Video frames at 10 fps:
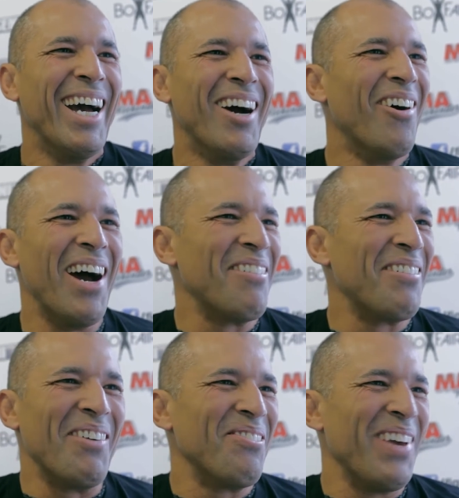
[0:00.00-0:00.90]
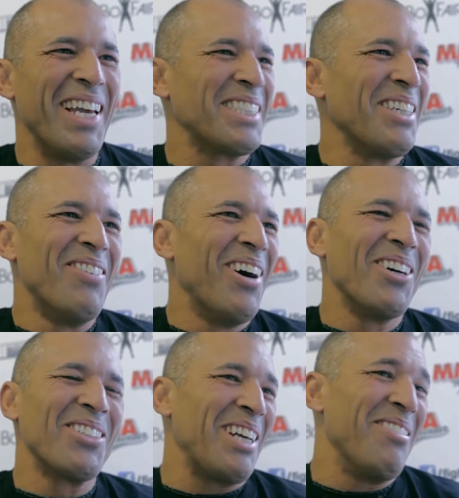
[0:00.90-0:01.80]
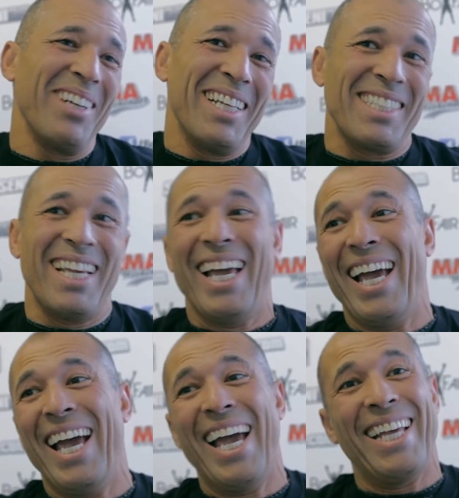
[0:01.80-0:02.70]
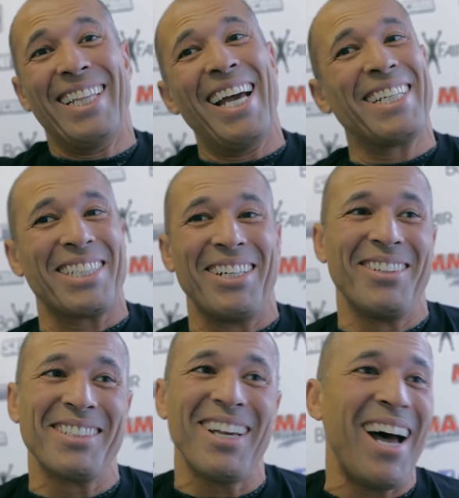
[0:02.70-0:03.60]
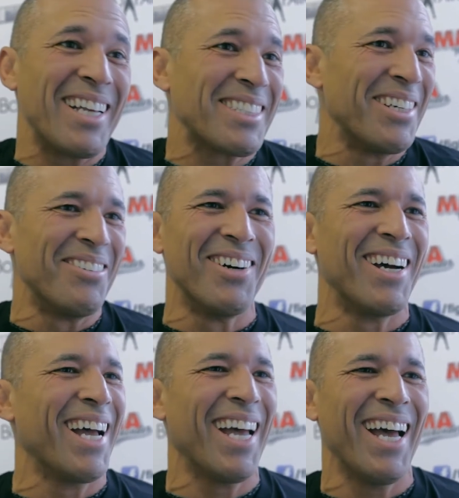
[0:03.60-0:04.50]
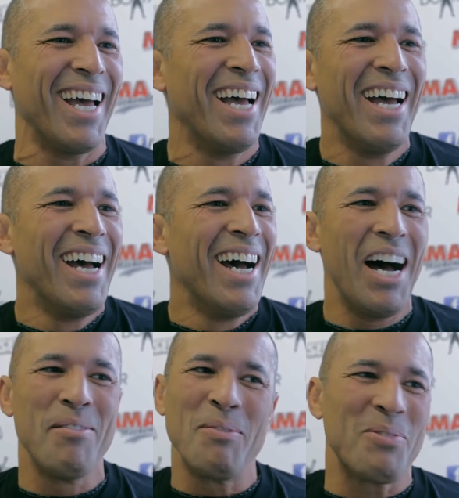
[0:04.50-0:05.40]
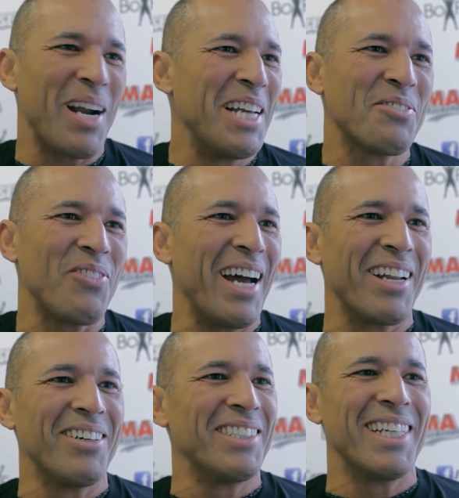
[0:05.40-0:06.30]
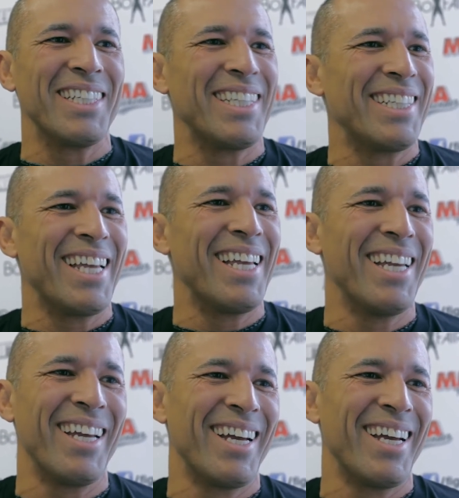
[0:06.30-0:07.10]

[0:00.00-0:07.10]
whoever pays the most, I'm gonna say, hey, that show was awesome. I'm a prize fighter at the end of the day.